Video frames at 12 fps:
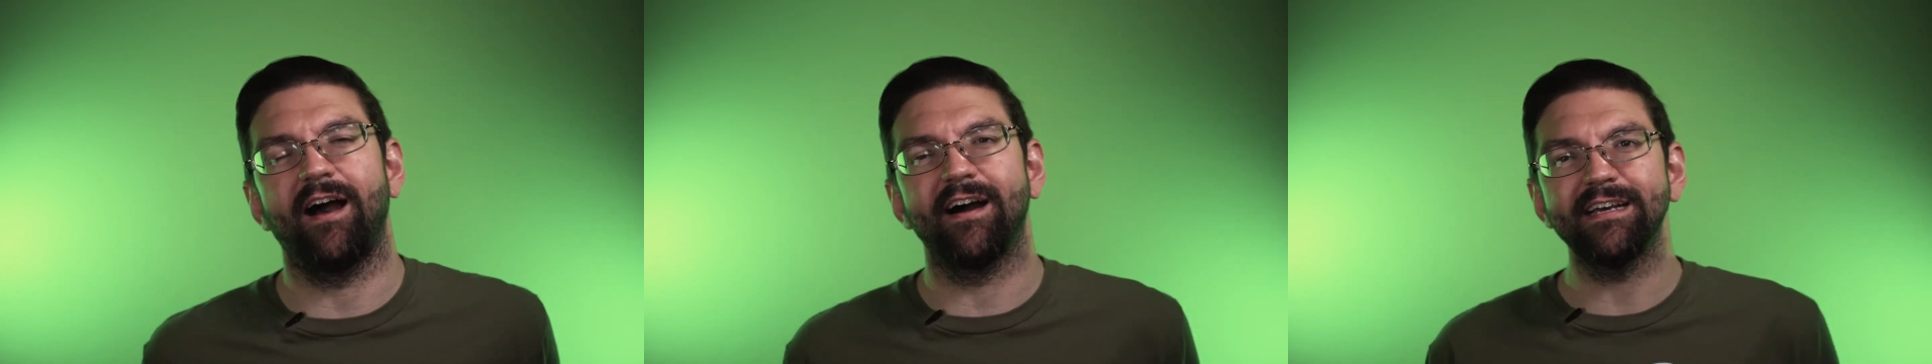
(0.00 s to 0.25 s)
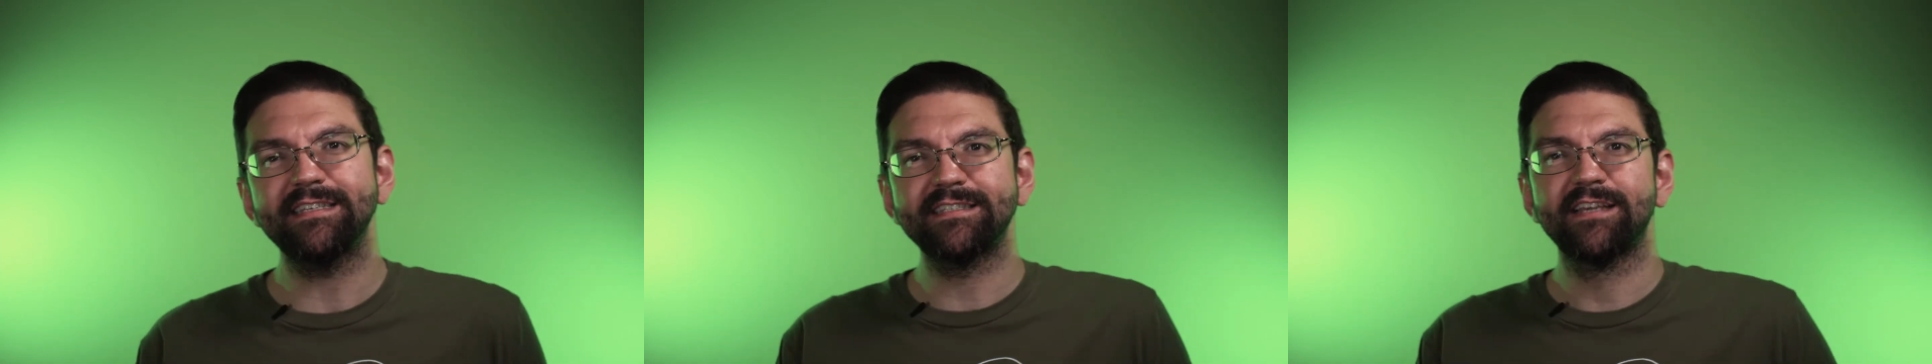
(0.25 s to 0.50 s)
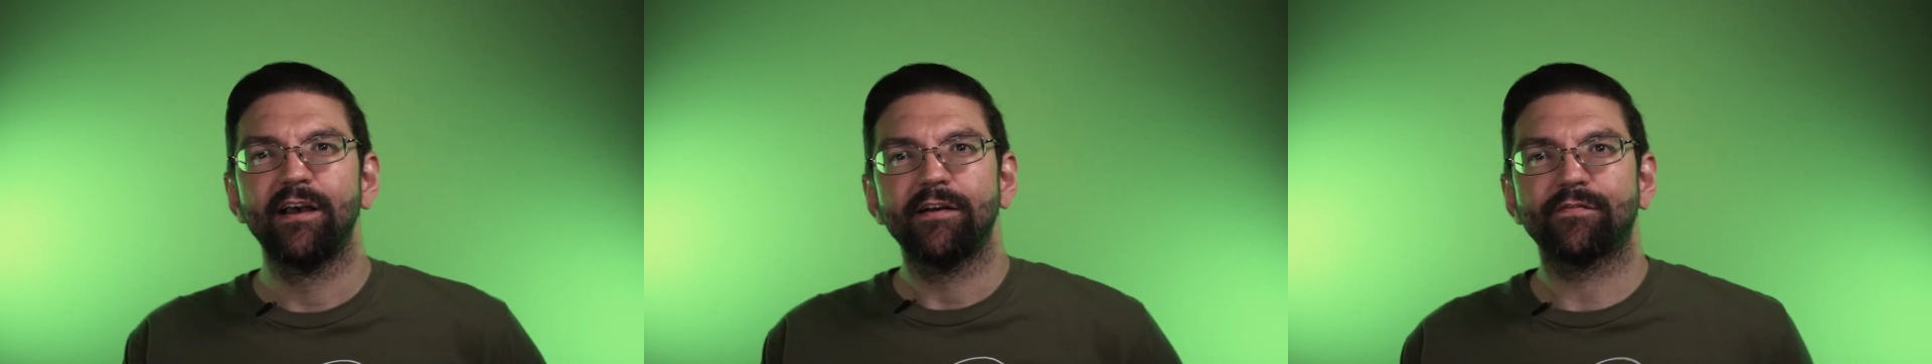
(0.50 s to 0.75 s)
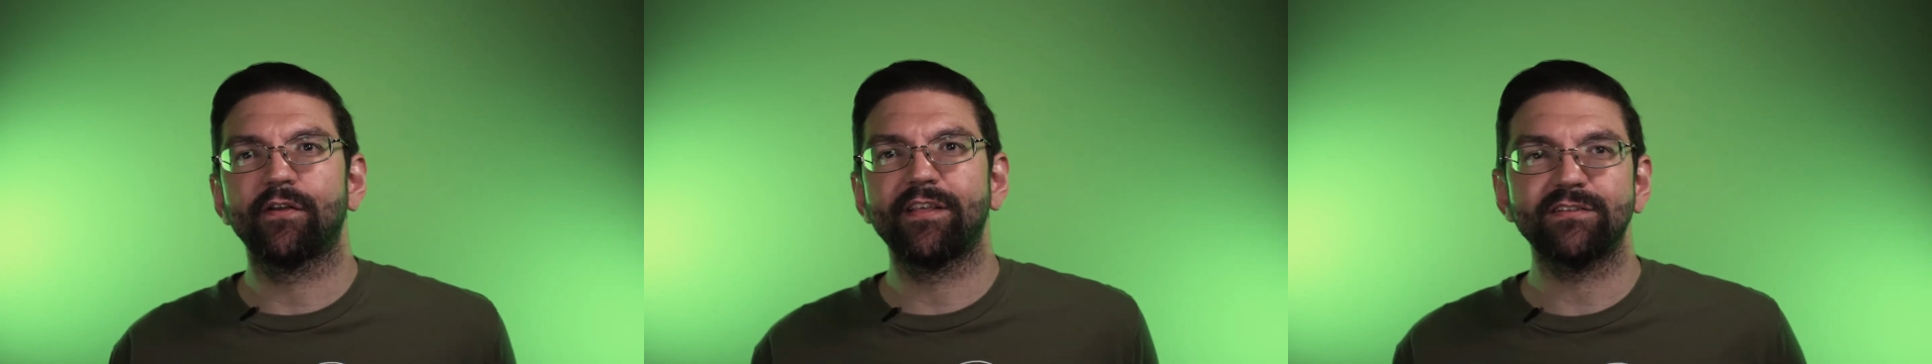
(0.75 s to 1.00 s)
us
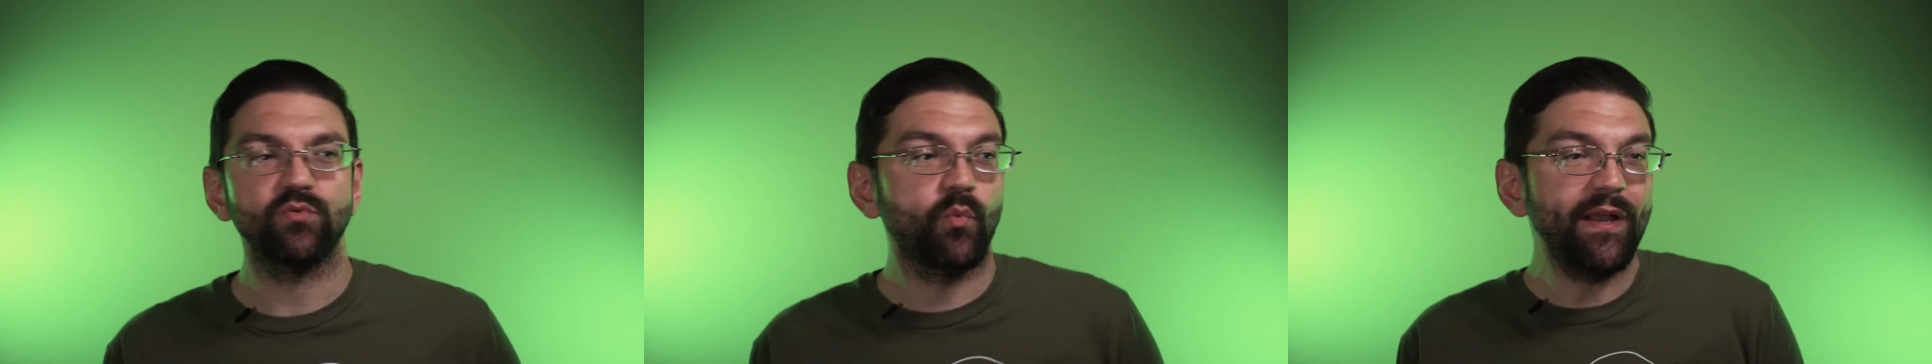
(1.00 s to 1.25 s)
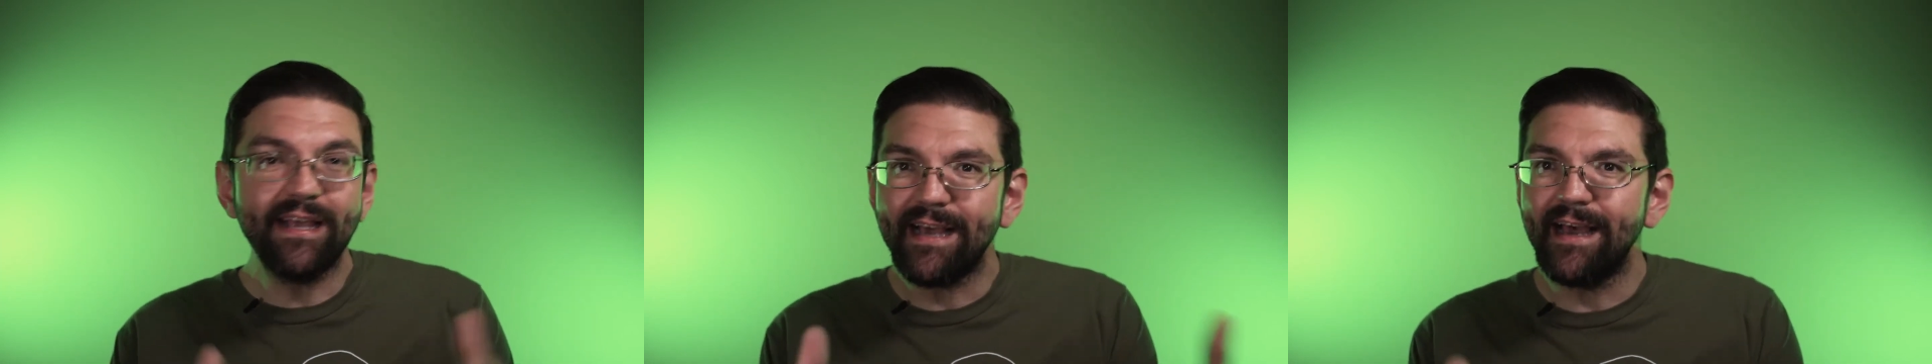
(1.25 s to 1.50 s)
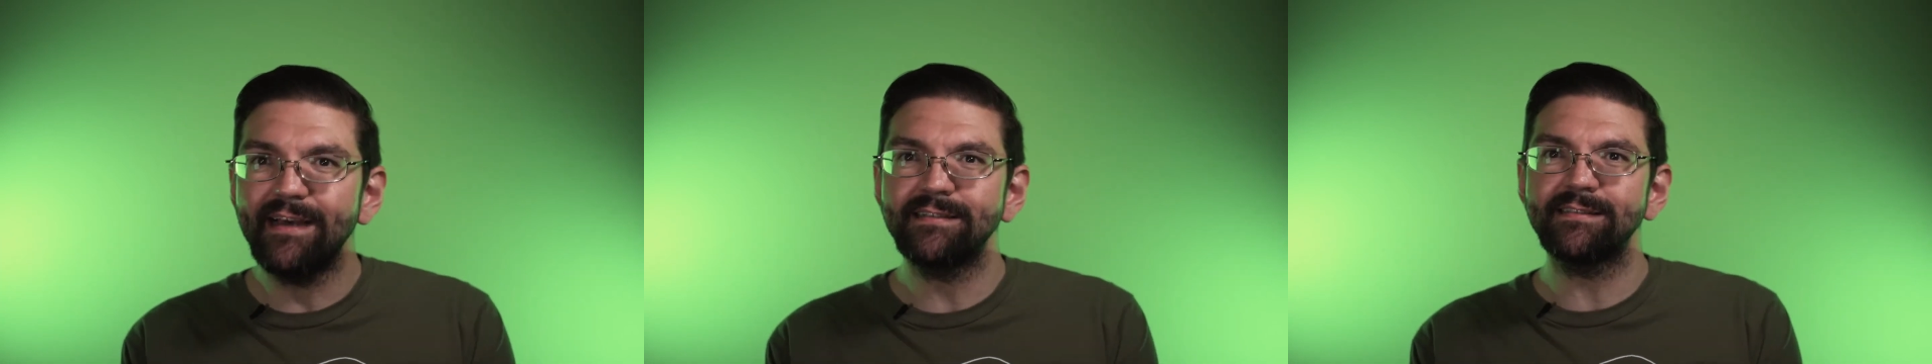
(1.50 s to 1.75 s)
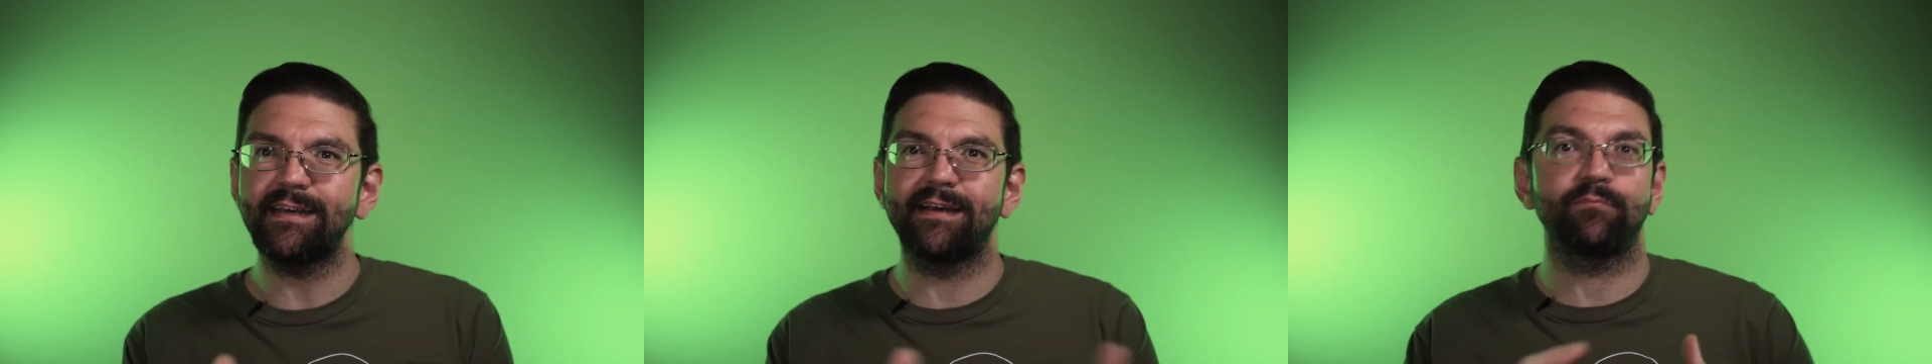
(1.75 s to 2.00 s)
for this
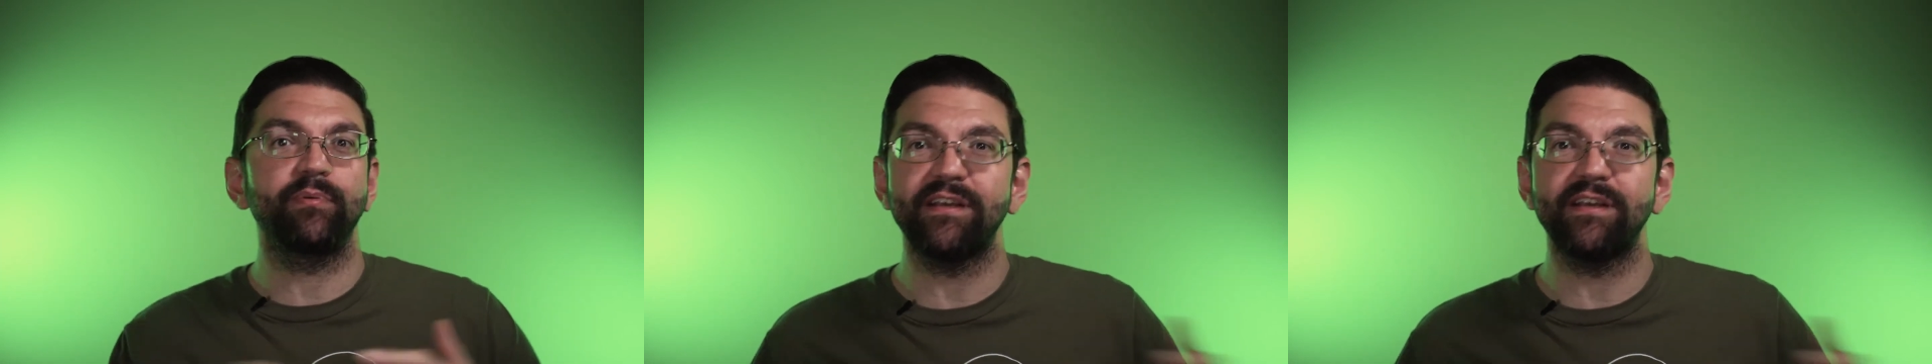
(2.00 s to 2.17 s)
weekend and